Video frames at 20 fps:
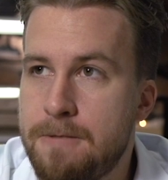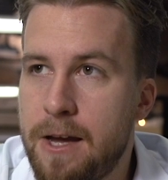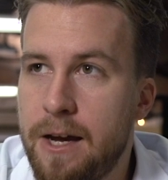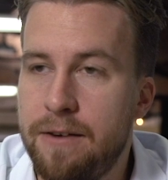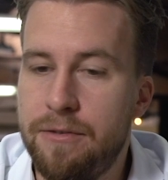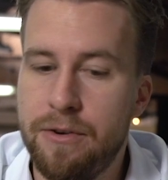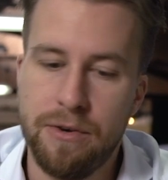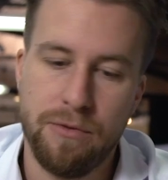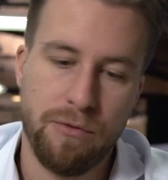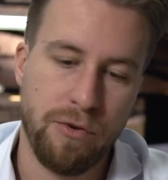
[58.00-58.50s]

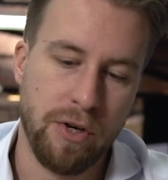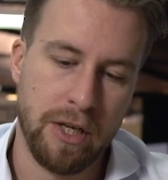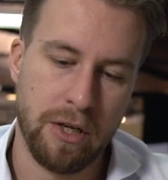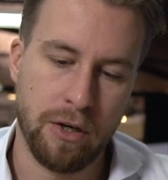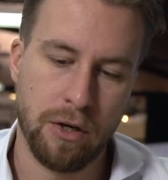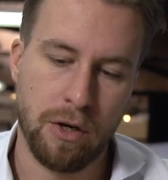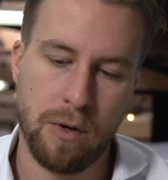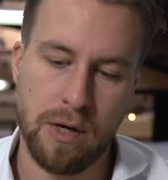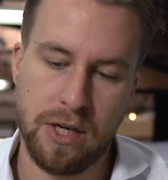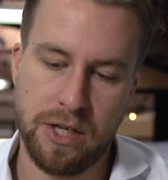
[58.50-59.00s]
Kevin, really
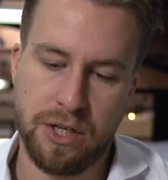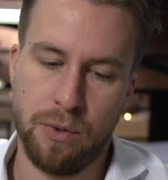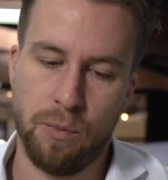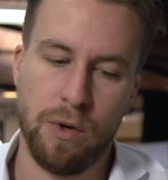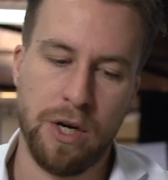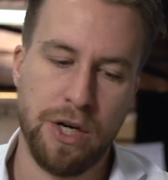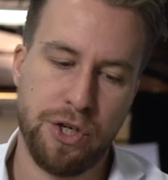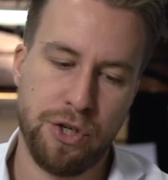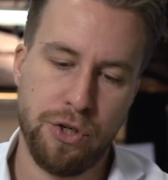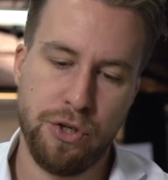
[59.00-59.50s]
good question.
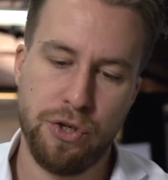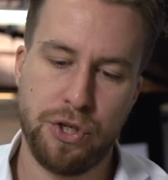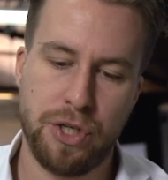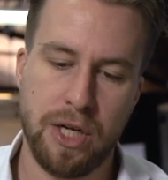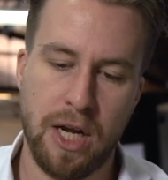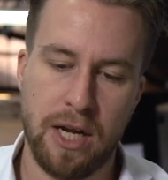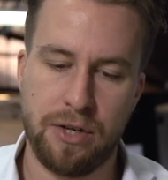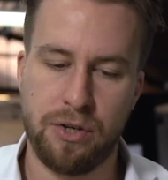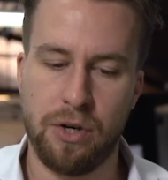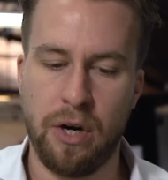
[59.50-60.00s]
When should you
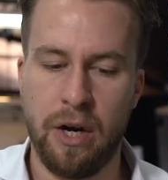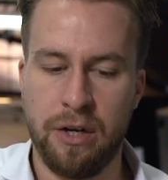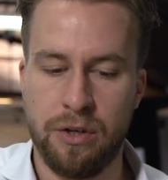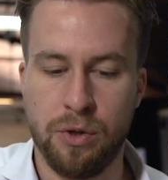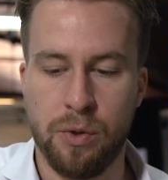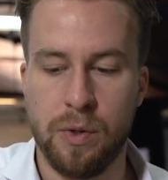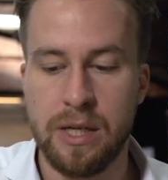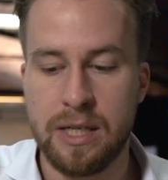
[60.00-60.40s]
start trying to?